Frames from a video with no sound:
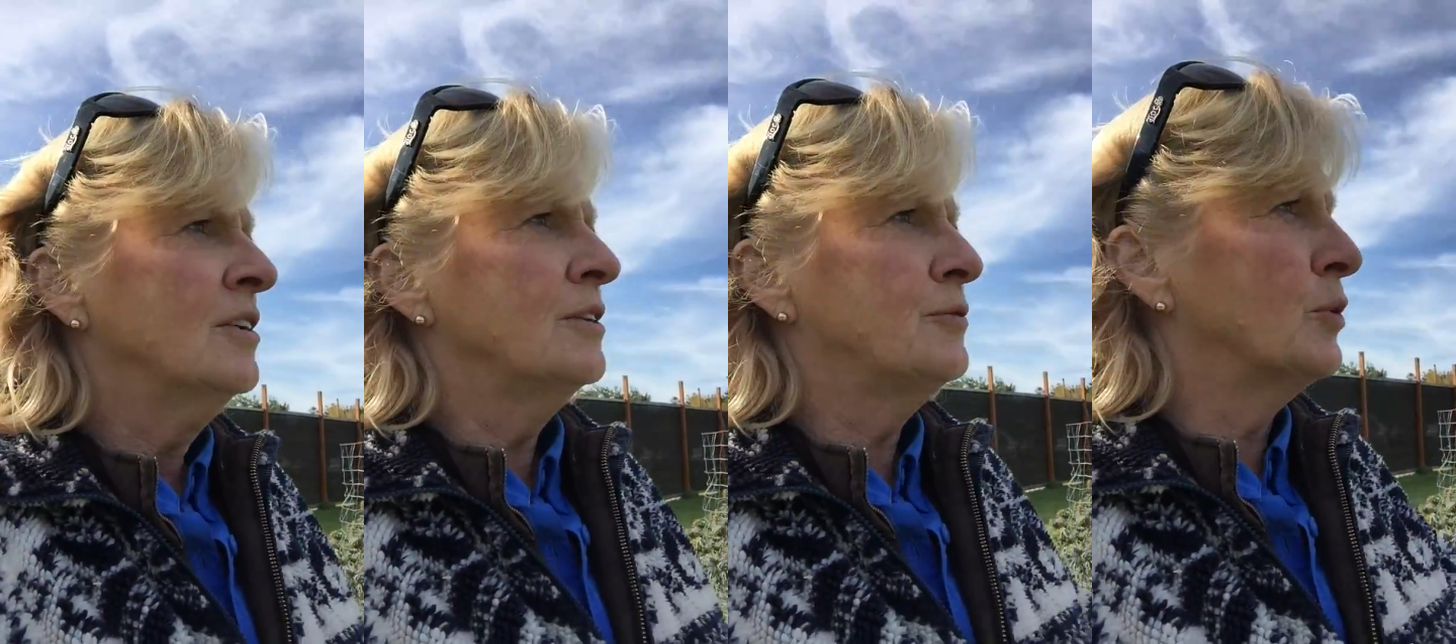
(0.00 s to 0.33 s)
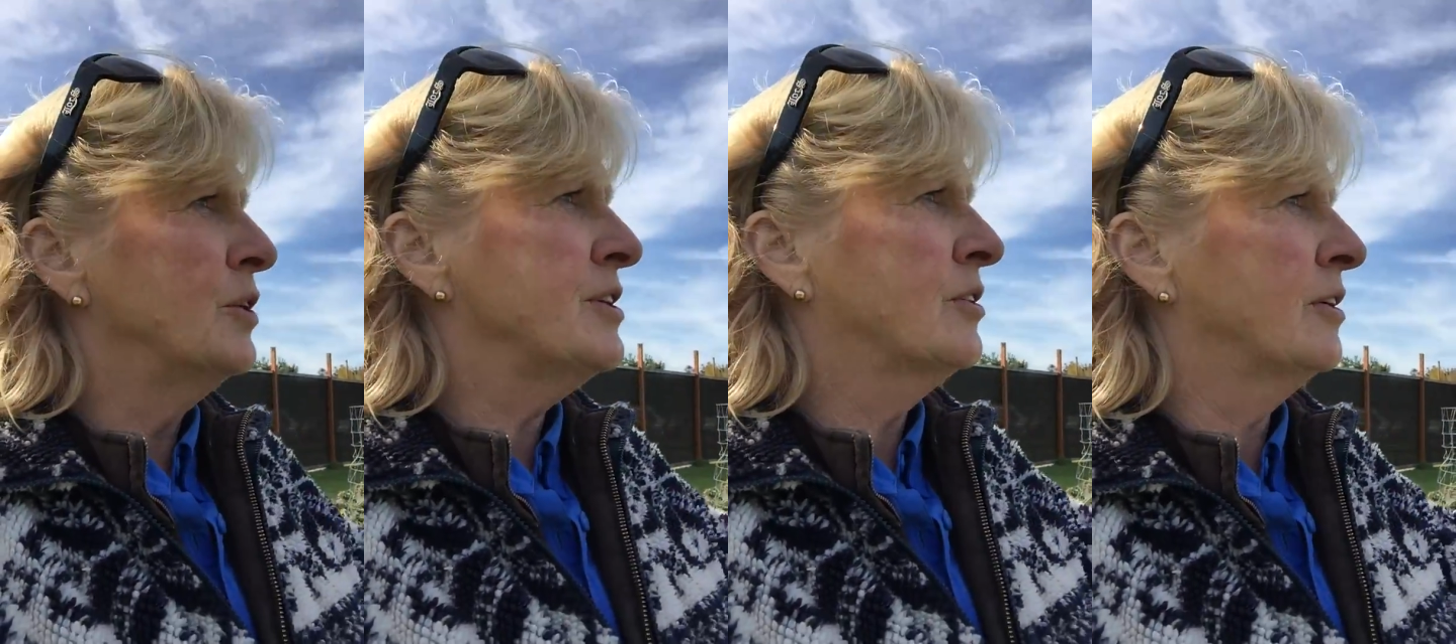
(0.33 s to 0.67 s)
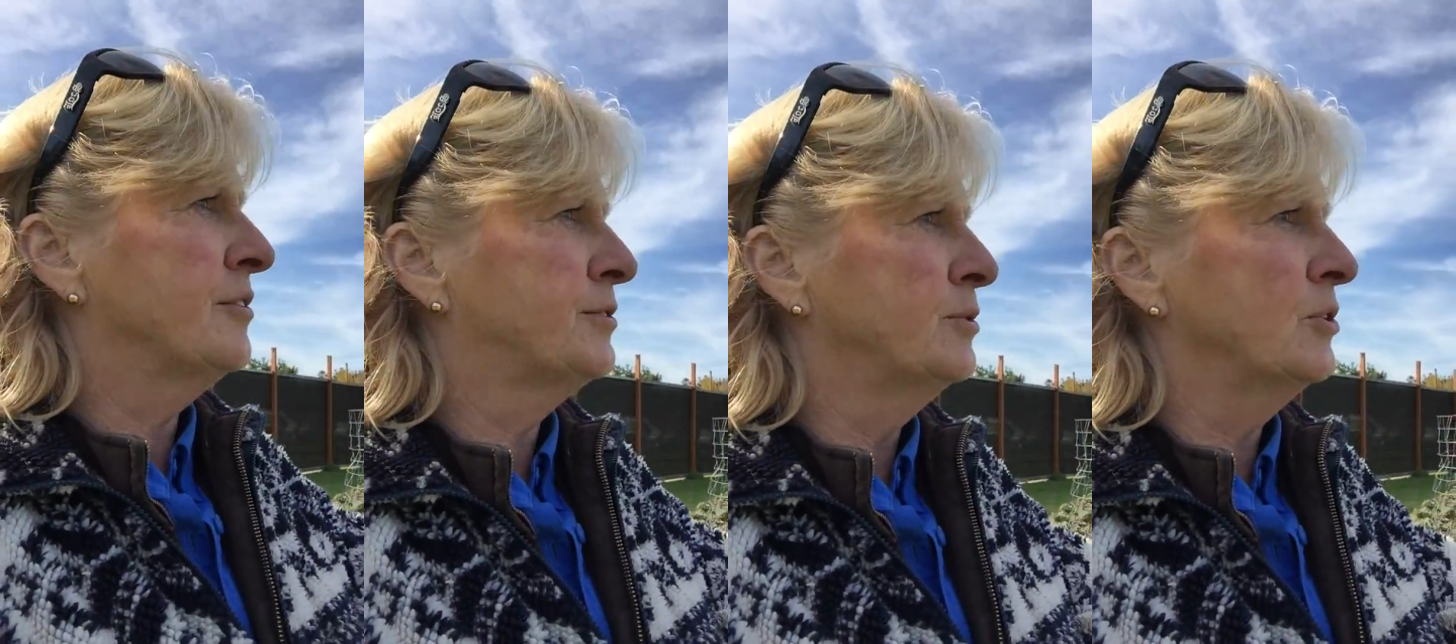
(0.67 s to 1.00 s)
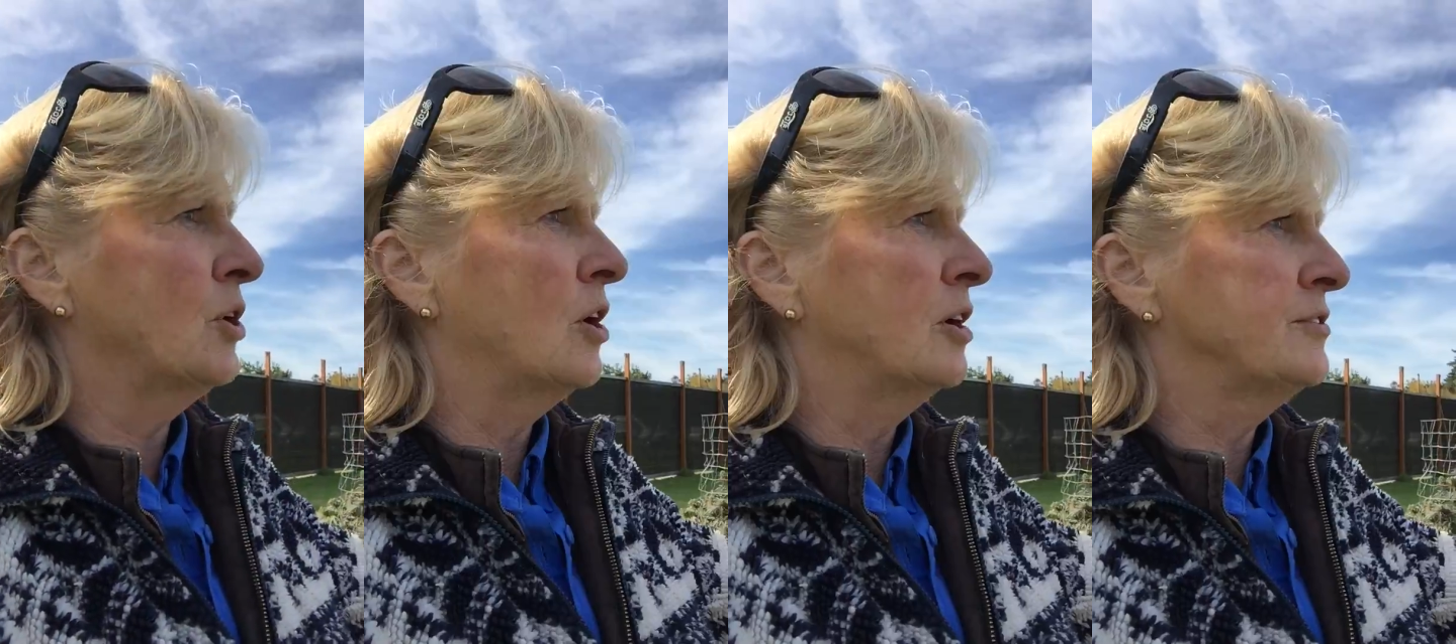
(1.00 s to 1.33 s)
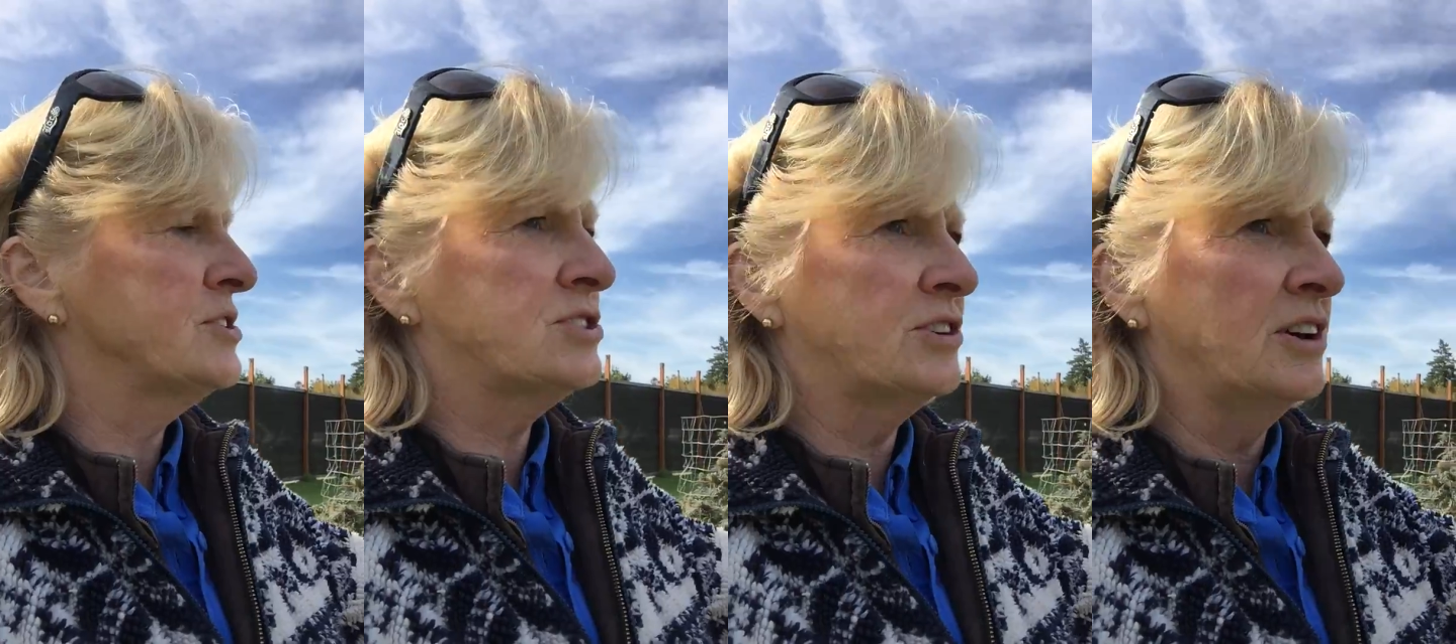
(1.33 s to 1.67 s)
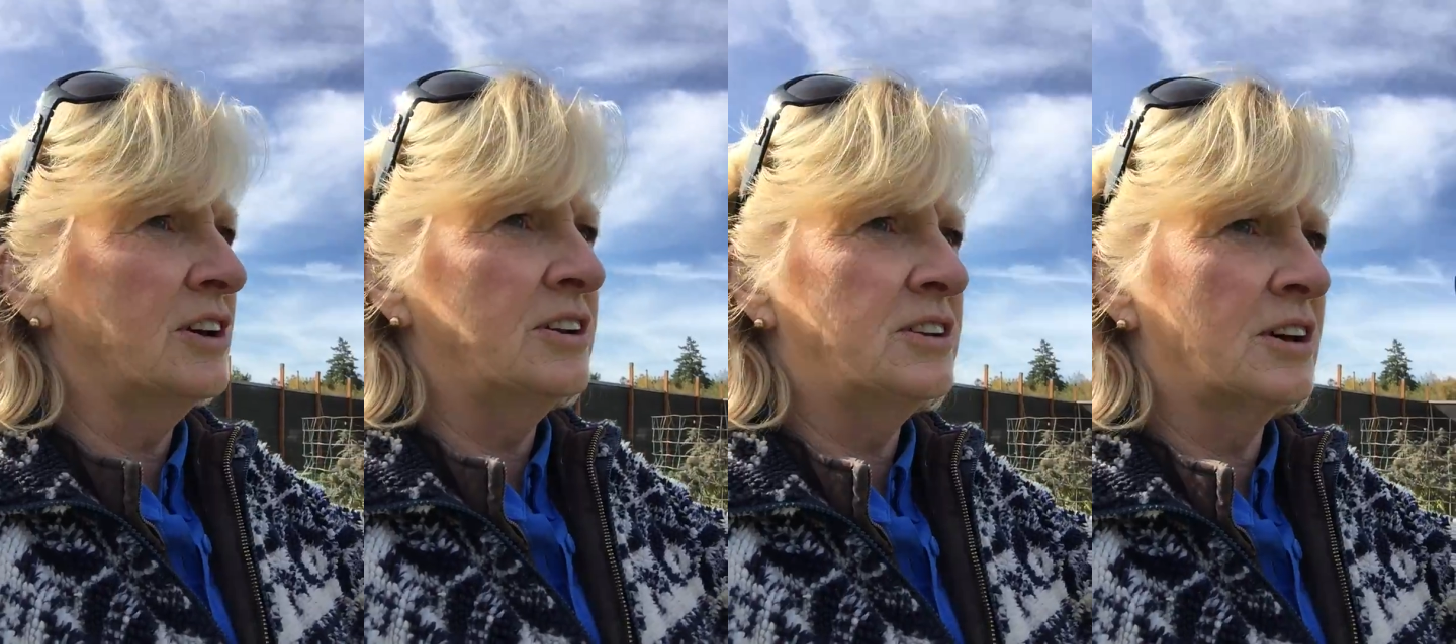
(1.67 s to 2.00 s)
We've already gone through and
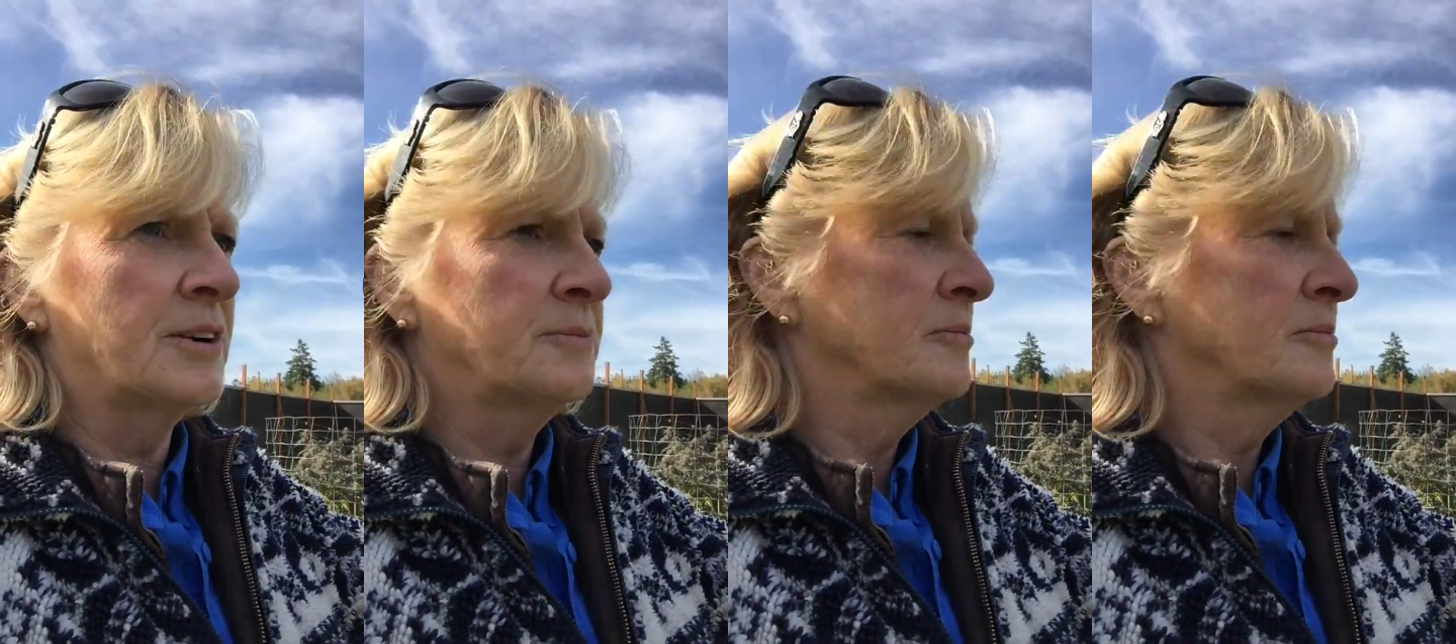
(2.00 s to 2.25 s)
harvested